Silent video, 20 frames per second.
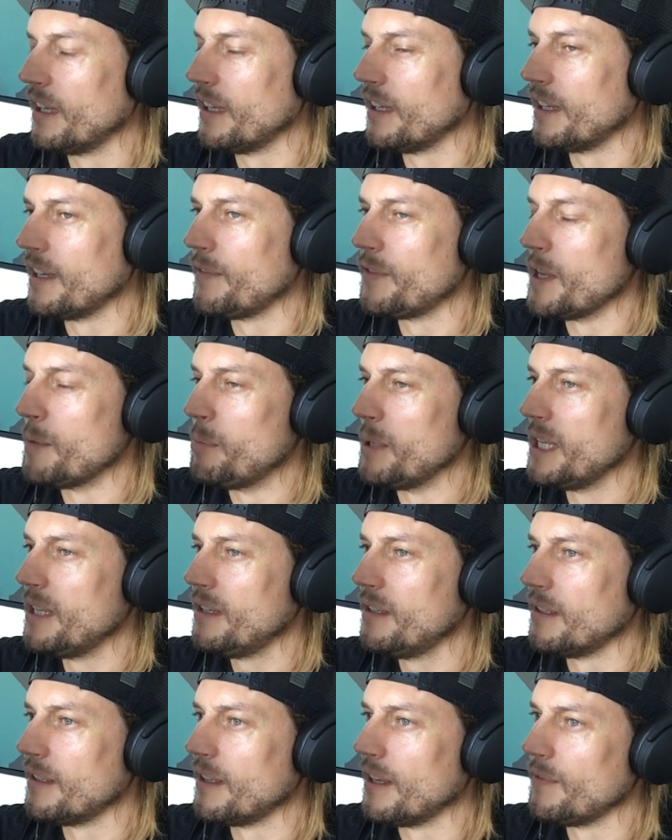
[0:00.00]
Have
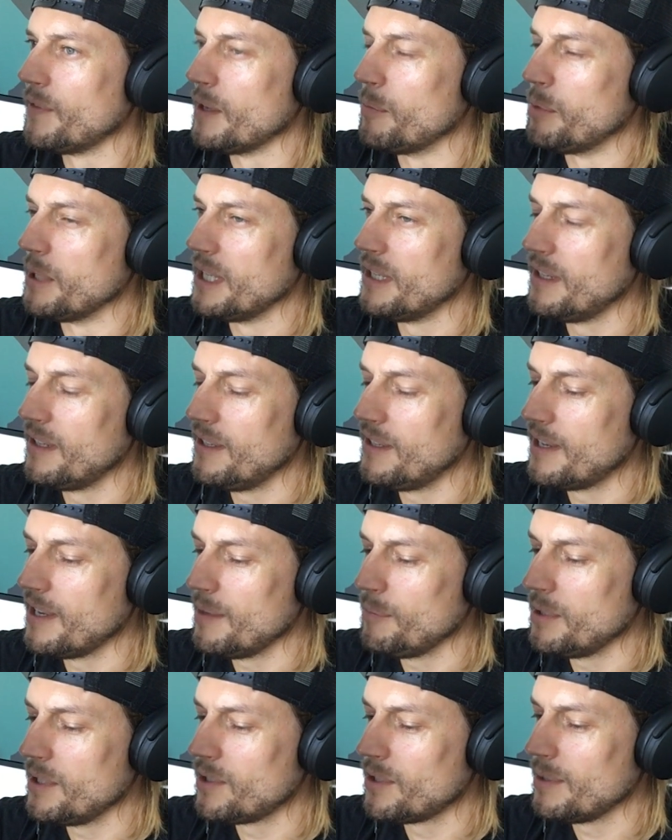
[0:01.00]
there been any
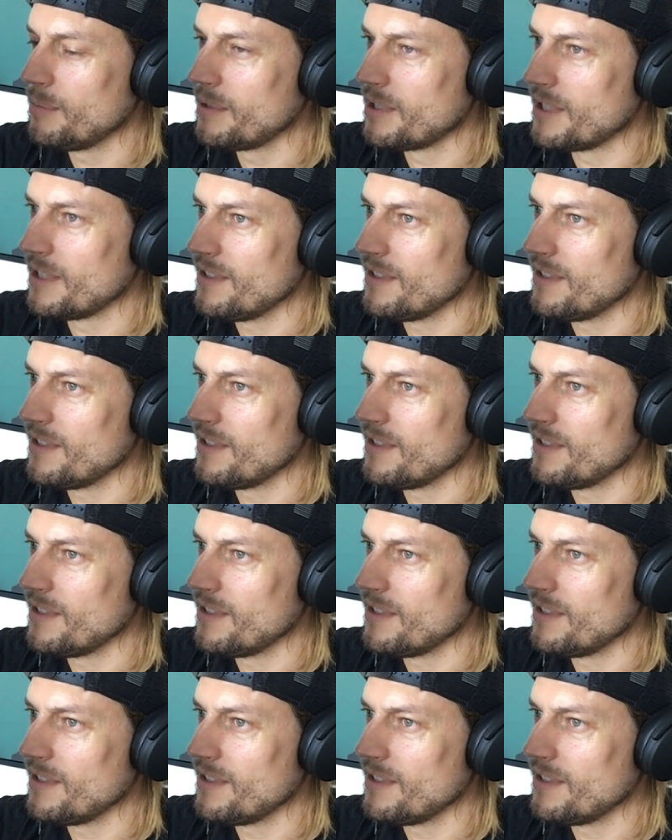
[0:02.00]
camping trips